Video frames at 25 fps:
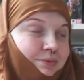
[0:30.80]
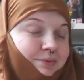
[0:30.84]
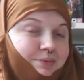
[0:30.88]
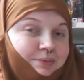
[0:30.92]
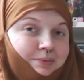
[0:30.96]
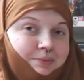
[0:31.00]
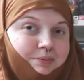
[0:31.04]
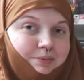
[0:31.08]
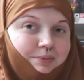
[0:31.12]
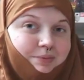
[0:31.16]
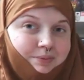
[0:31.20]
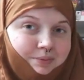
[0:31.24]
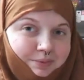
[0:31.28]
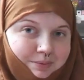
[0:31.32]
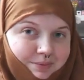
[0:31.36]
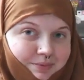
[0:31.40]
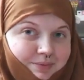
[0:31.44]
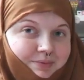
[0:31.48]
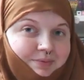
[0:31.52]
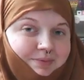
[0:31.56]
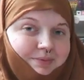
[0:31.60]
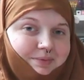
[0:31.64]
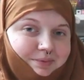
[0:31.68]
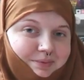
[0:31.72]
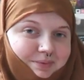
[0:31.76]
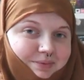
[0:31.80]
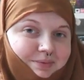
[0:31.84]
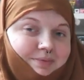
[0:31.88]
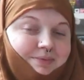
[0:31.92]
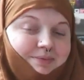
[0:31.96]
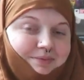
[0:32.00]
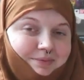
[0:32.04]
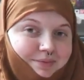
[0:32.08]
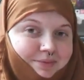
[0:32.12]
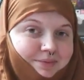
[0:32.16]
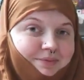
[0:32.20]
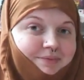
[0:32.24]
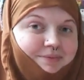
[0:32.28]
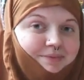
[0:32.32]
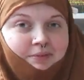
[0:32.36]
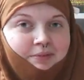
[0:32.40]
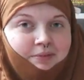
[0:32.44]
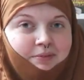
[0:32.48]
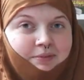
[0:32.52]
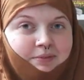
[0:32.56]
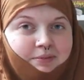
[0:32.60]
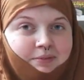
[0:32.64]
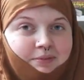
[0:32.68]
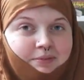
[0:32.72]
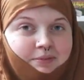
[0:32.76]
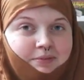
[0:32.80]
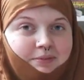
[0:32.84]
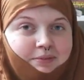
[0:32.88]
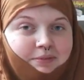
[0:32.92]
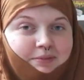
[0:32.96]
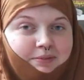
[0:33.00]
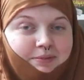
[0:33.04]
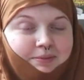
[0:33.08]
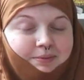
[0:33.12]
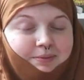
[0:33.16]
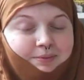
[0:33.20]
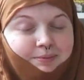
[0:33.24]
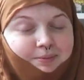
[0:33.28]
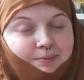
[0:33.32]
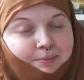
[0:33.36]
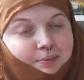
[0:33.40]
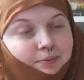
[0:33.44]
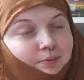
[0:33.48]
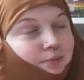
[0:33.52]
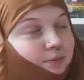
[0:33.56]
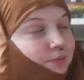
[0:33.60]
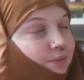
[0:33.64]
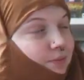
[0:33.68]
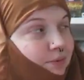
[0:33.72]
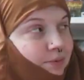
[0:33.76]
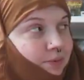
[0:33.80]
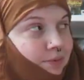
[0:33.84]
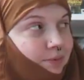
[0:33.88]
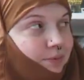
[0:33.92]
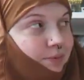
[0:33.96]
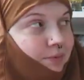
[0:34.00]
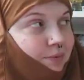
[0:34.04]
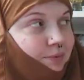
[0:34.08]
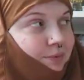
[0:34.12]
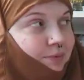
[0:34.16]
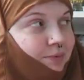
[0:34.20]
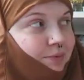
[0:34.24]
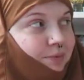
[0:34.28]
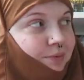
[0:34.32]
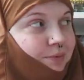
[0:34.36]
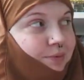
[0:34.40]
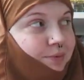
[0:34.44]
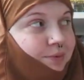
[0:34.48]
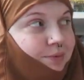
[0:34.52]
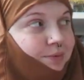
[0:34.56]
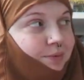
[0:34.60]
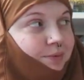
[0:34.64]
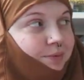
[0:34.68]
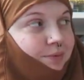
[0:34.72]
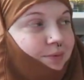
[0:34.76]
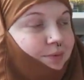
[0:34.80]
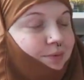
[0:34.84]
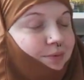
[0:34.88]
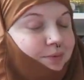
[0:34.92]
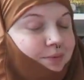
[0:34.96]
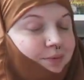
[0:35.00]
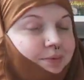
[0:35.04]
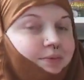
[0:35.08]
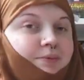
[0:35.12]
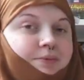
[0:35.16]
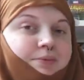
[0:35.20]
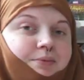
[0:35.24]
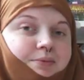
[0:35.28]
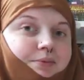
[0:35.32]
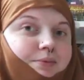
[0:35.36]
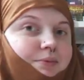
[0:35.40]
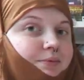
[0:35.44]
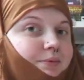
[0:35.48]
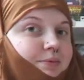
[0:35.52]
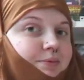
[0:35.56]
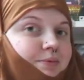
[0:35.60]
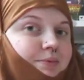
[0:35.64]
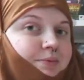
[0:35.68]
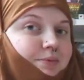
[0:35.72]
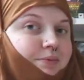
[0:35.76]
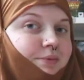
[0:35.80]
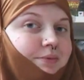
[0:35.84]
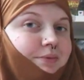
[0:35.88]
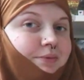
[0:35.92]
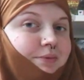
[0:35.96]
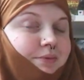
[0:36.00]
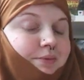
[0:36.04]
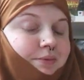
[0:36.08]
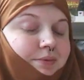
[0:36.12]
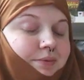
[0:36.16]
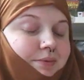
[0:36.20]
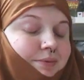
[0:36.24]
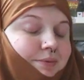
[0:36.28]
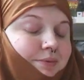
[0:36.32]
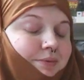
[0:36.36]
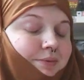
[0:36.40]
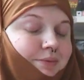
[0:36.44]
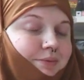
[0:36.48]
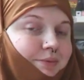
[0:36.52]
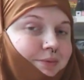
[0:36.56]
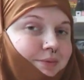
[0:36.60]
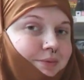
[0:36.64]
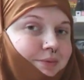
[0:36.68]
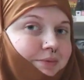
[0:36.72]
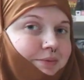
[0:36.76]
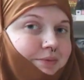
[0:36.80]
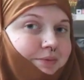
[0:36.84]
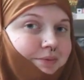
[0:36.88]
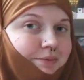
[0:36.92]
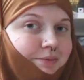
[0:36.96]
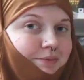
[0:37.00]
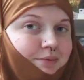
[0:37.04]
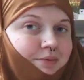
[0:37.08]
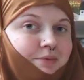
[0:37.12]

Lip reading: [no speech]